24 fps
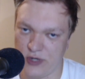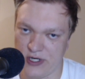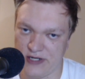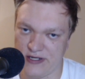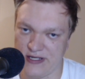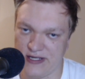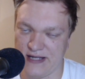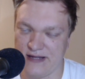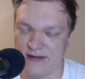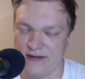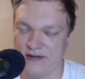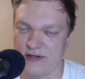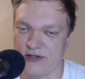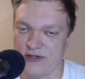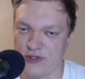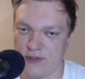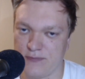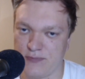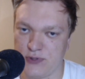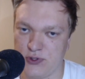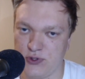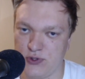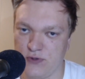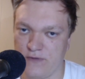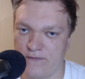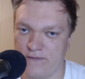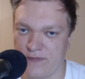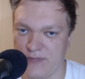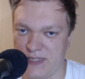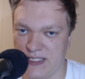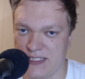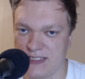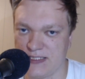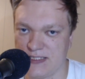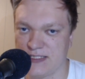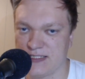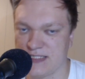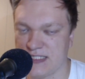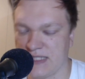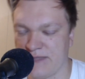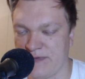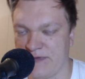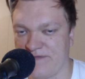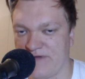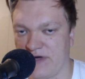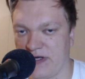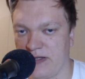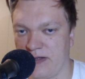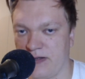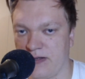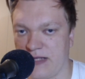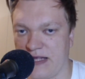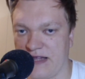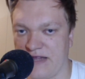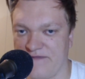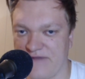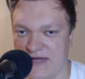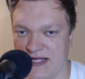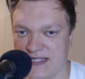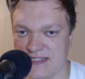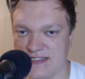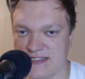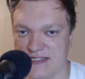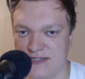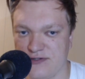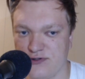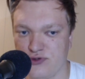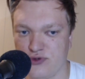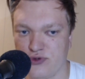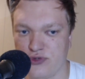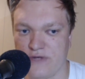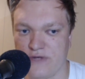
then the top 2 from each semifinal advance into the